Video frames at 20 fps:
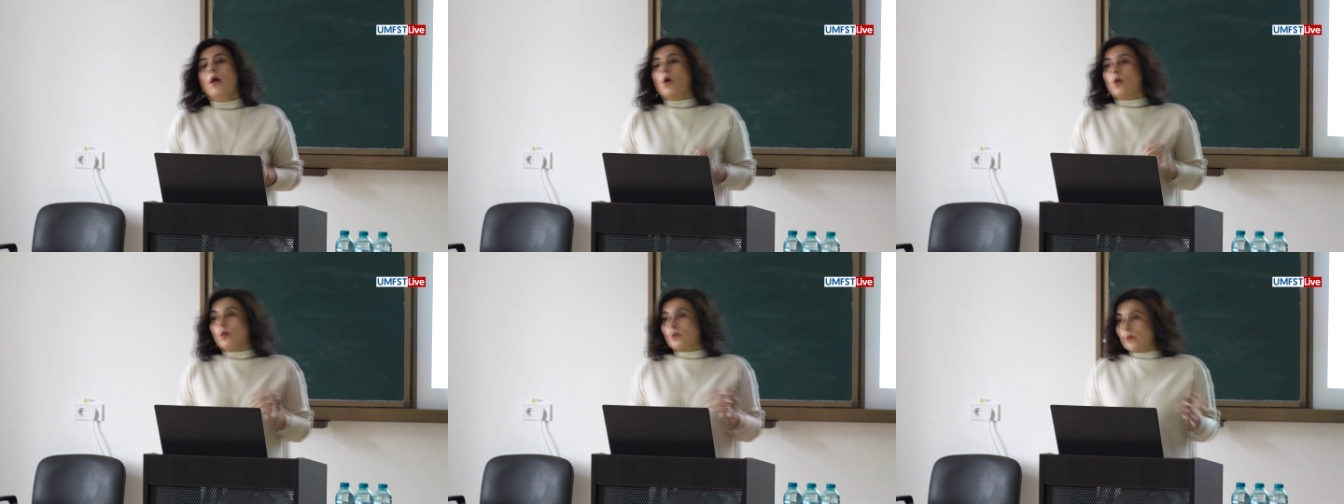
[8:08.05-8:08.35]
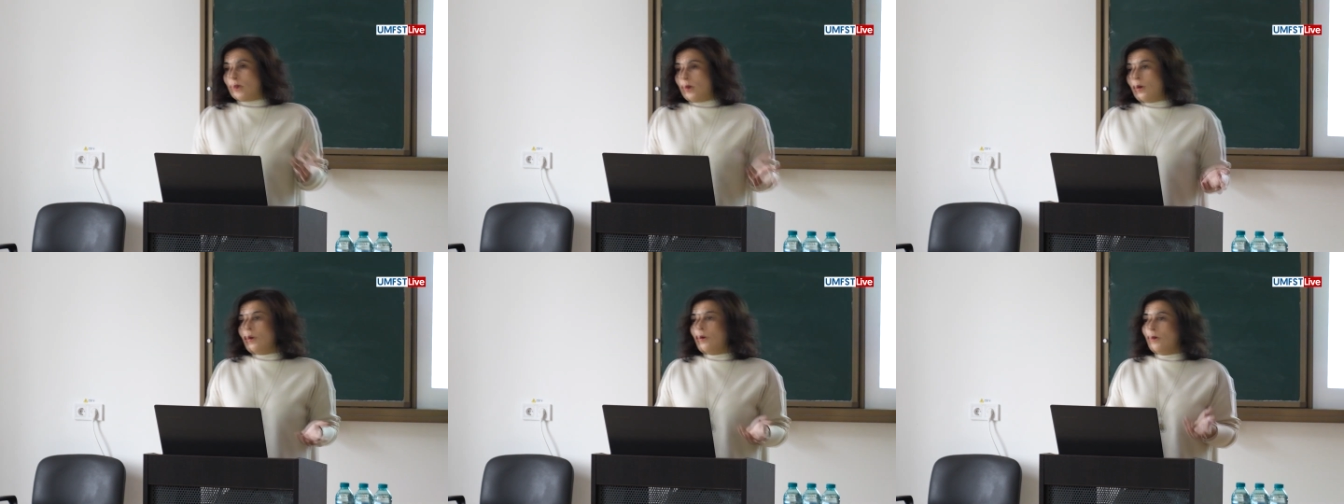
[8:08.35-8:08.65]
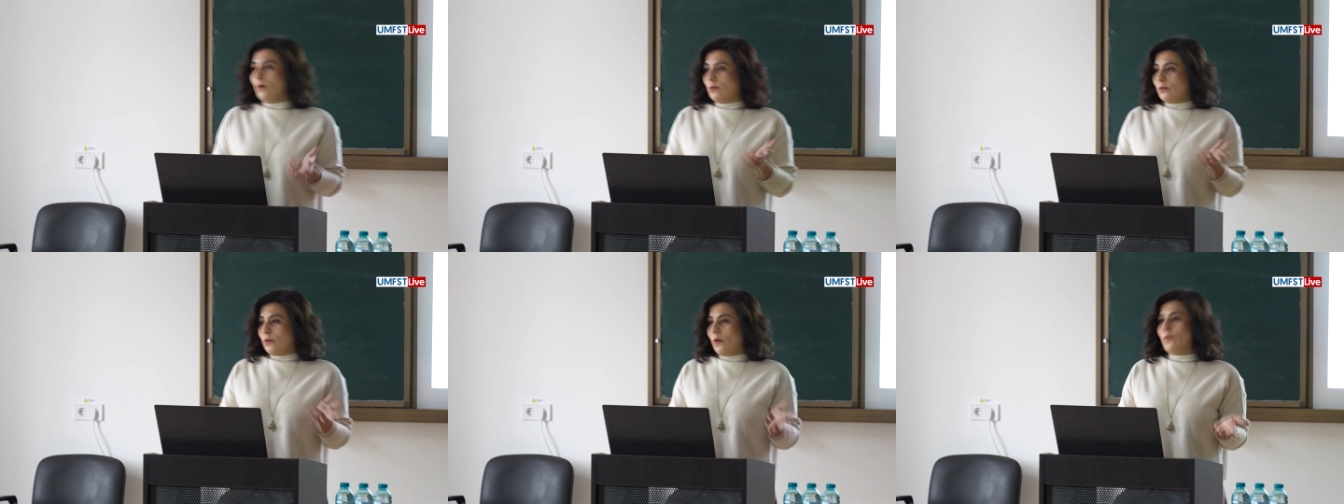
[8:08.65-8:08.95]

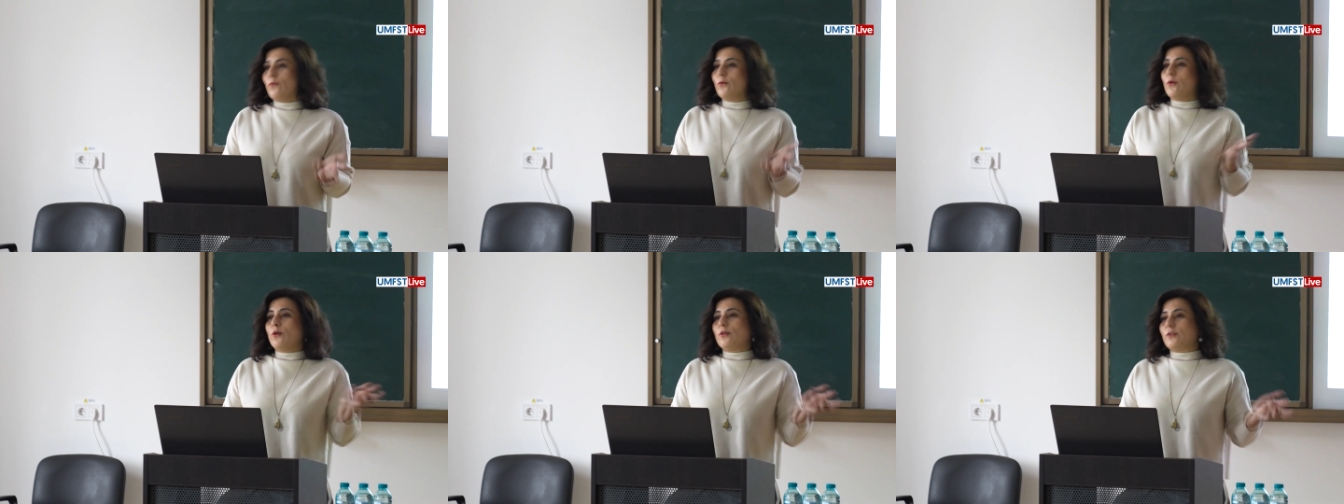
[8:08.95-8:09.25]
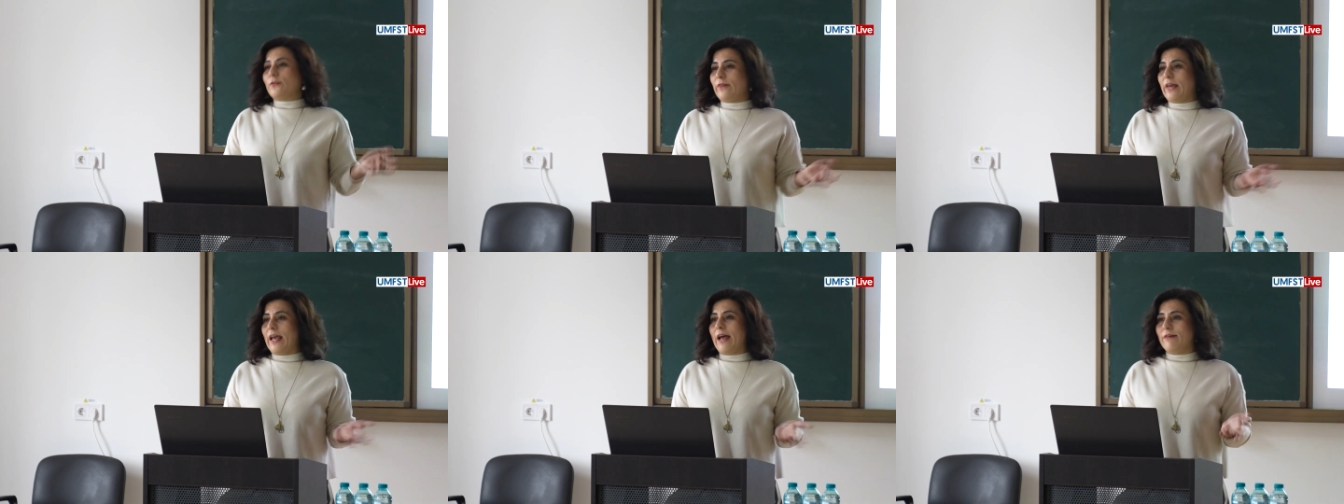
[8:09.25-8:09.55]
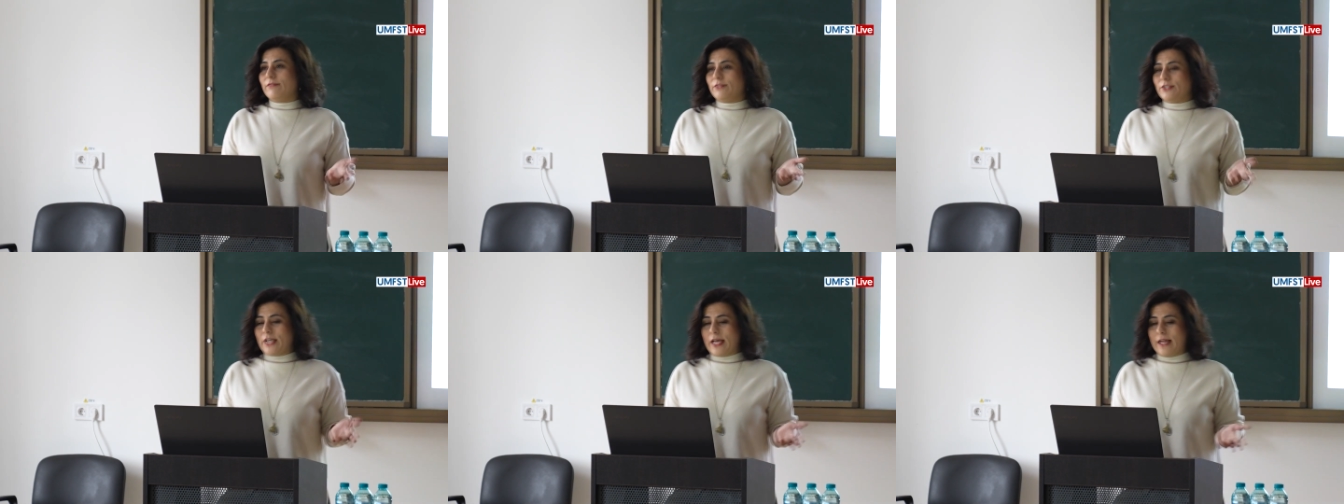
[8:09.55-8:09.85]
Of course, we
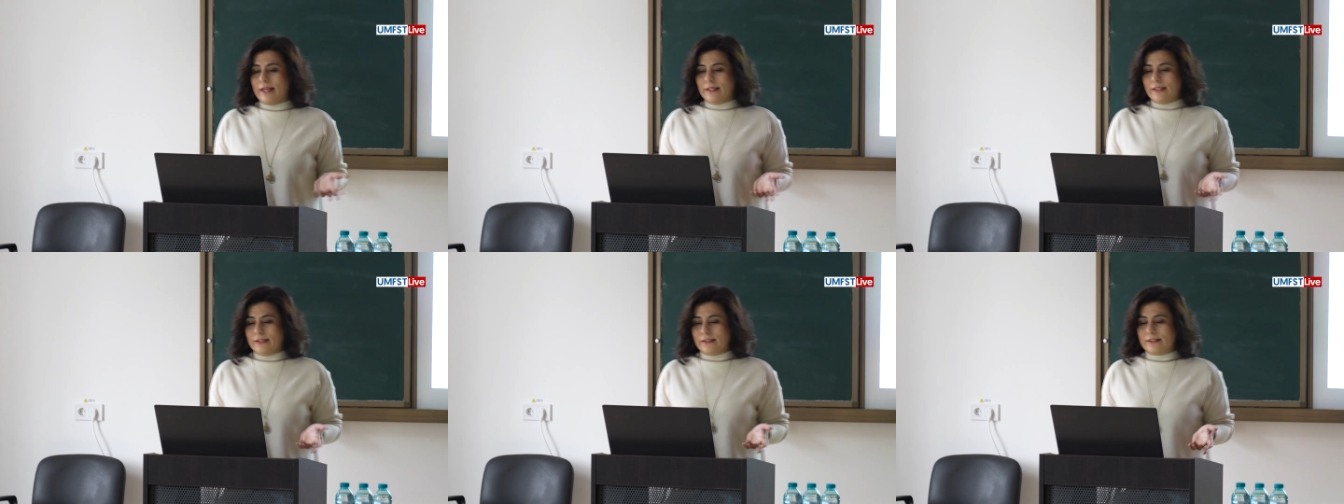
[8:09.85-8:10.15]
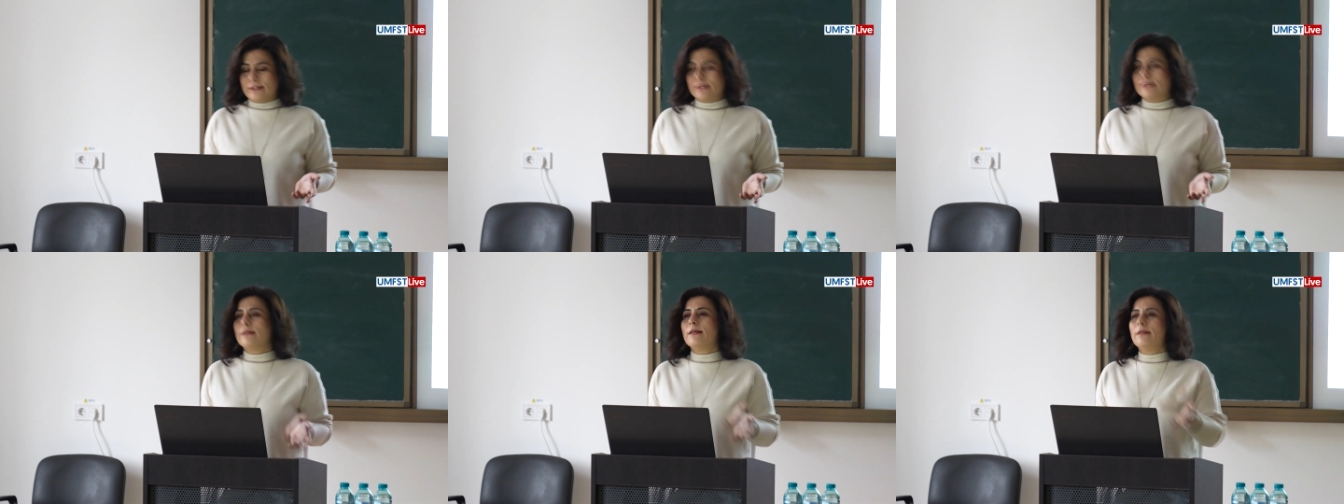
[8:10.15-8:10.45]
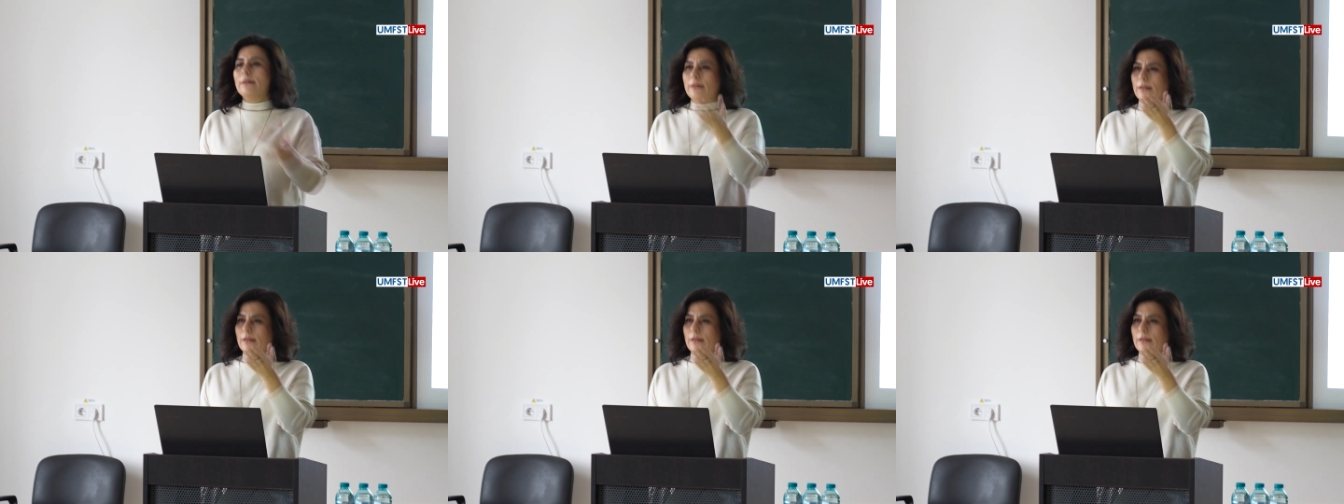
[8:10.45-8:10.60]
have challenged.